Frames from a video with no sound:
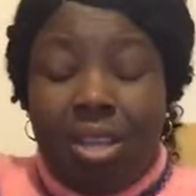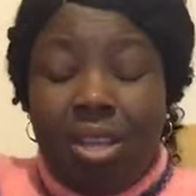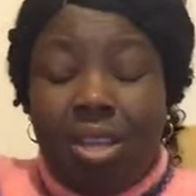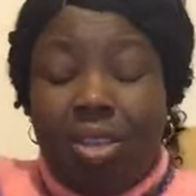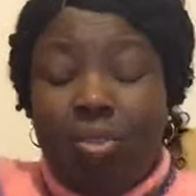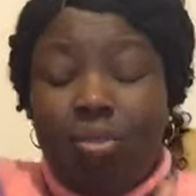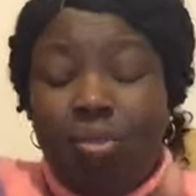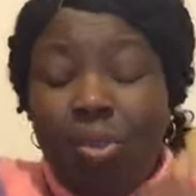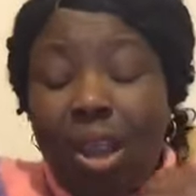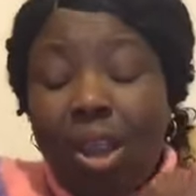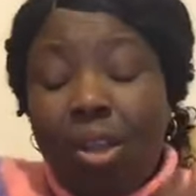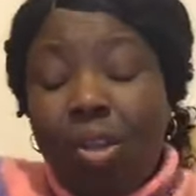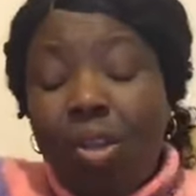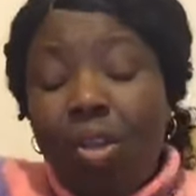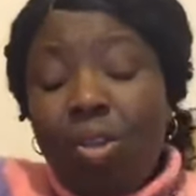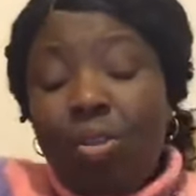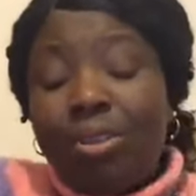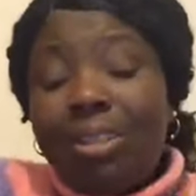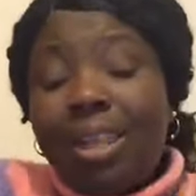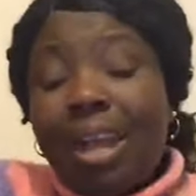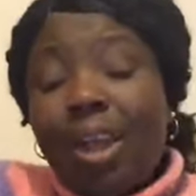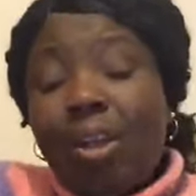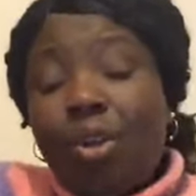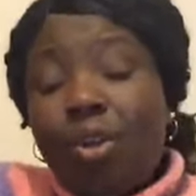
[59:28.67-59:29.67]
You are
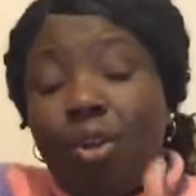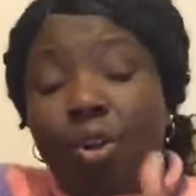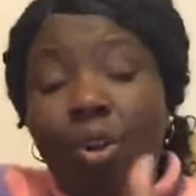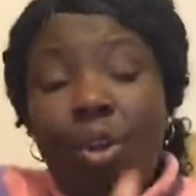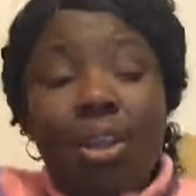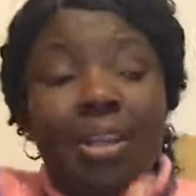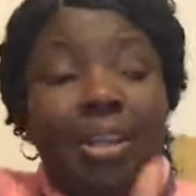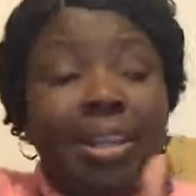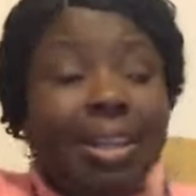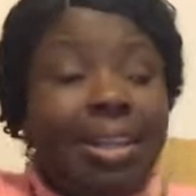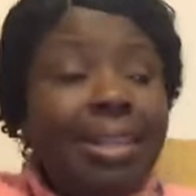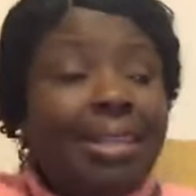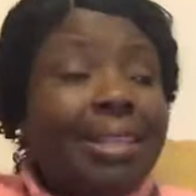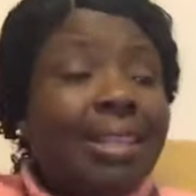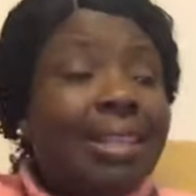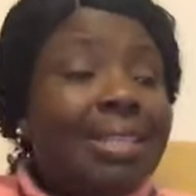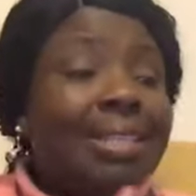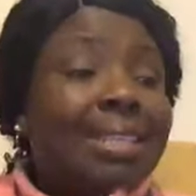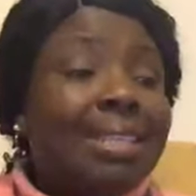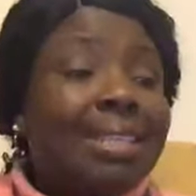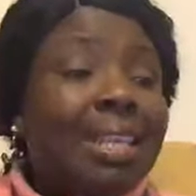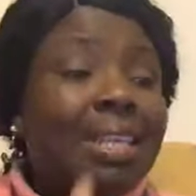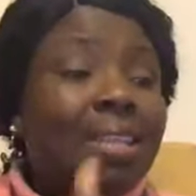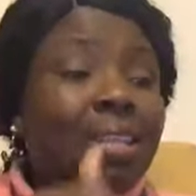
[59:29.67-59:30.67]
undergoing the
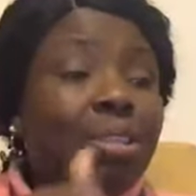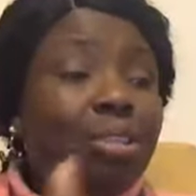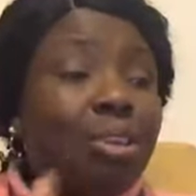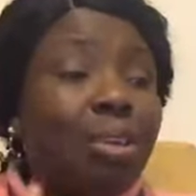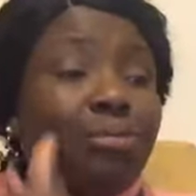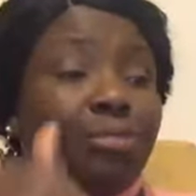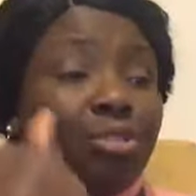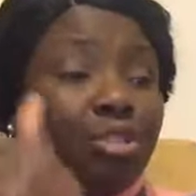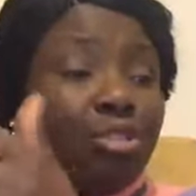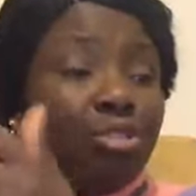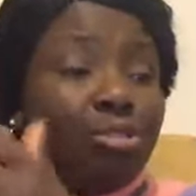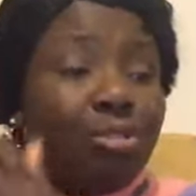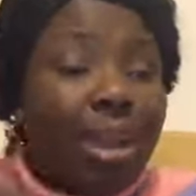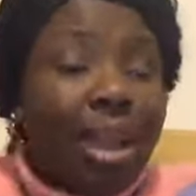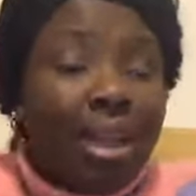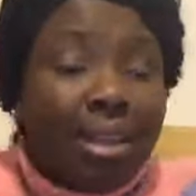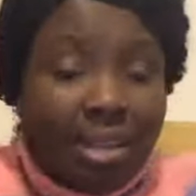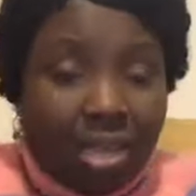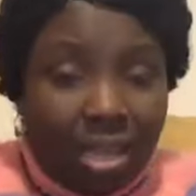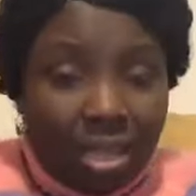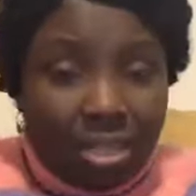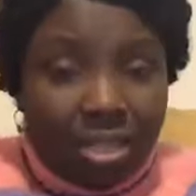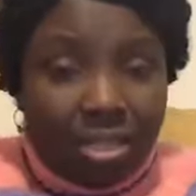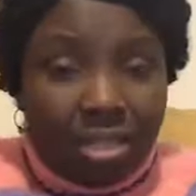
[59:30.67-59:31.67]
season of
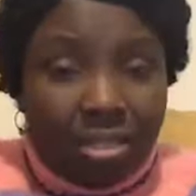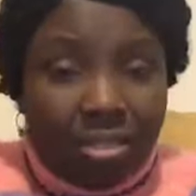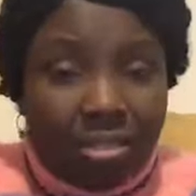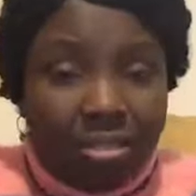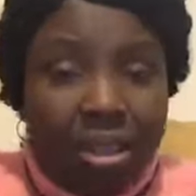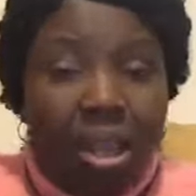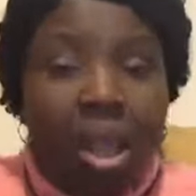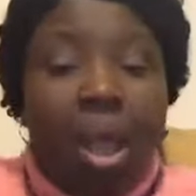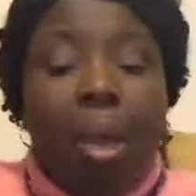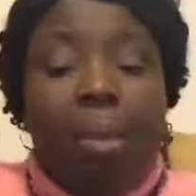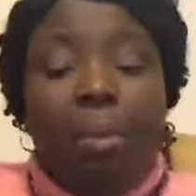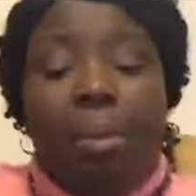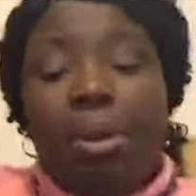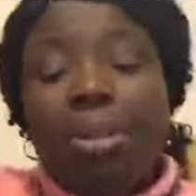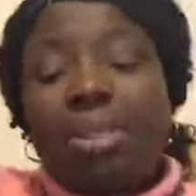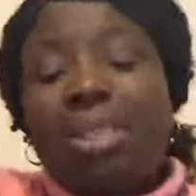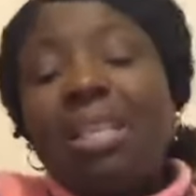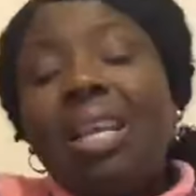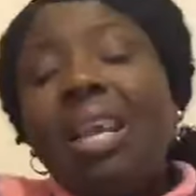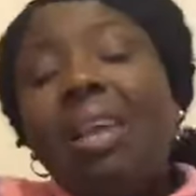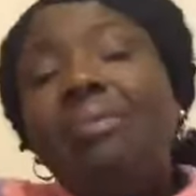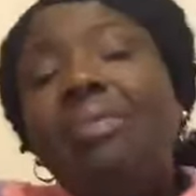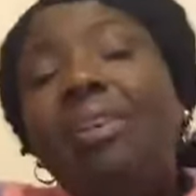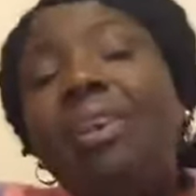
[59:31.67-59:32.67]
dryness.
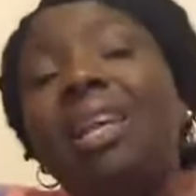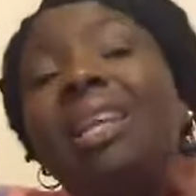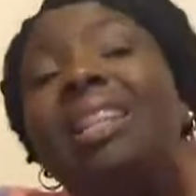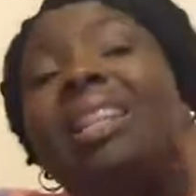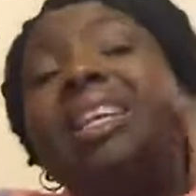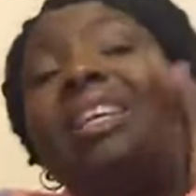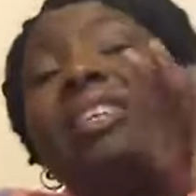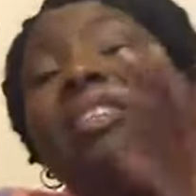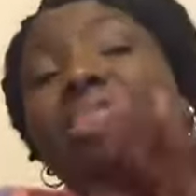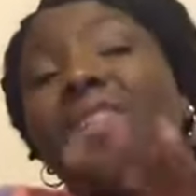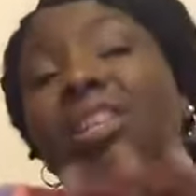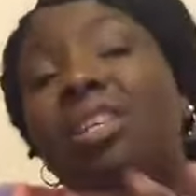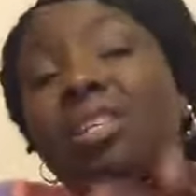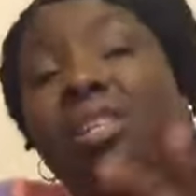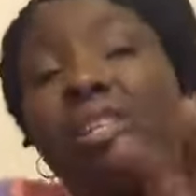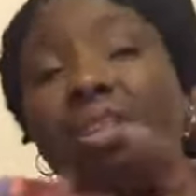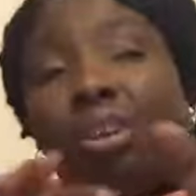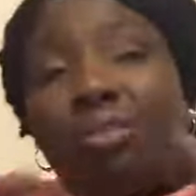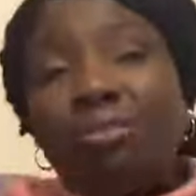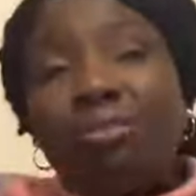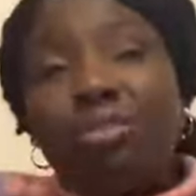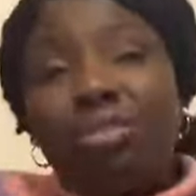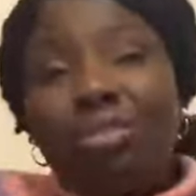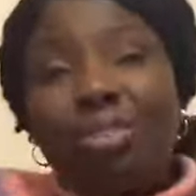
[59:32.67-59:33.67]
But even in this season
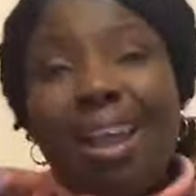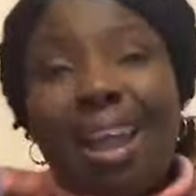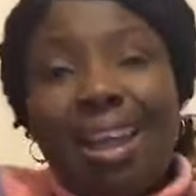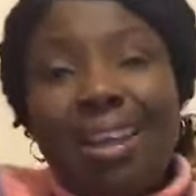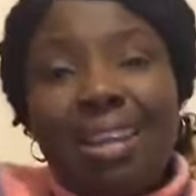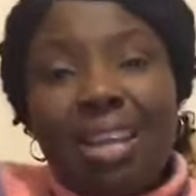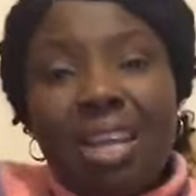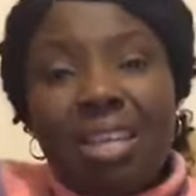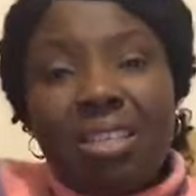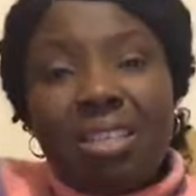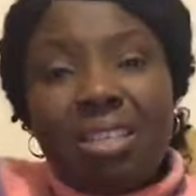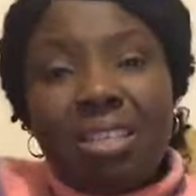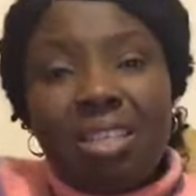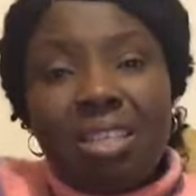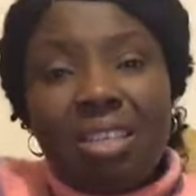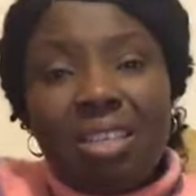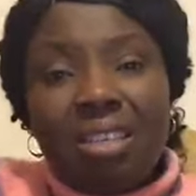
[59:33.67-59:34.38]
of dryness,